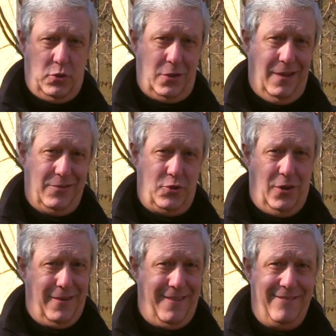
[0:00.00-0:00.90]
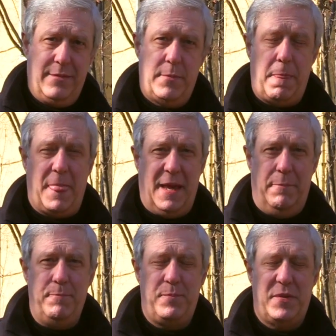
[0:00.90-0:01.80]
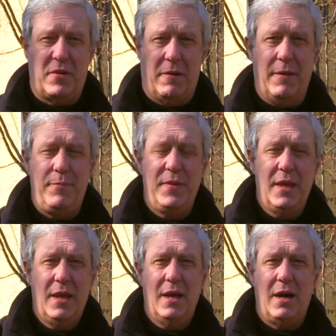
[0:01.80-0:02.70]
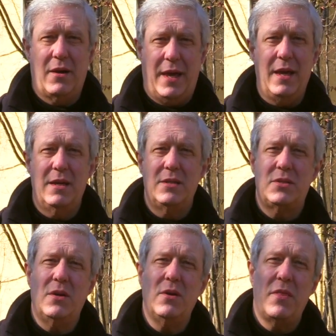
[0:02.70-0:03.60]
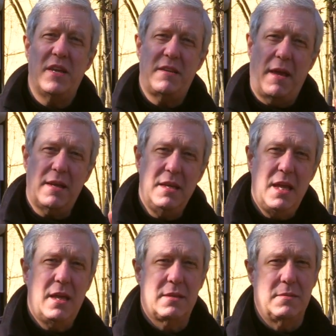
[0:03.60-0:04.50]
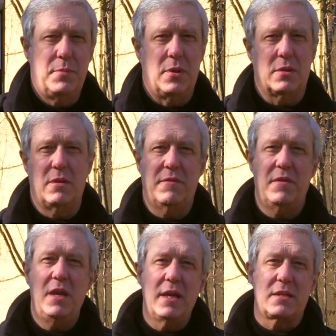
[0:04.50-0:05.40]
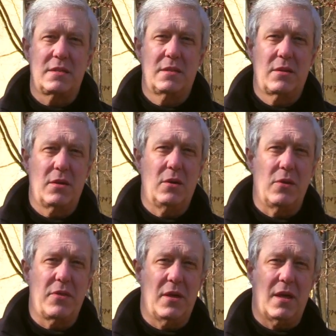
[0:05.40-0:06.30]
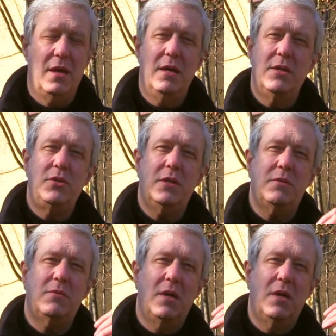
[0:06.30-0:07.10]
as a gunshot. Yeah, sorry. Okay, so the technique is important, the finesse, the whole thing. Just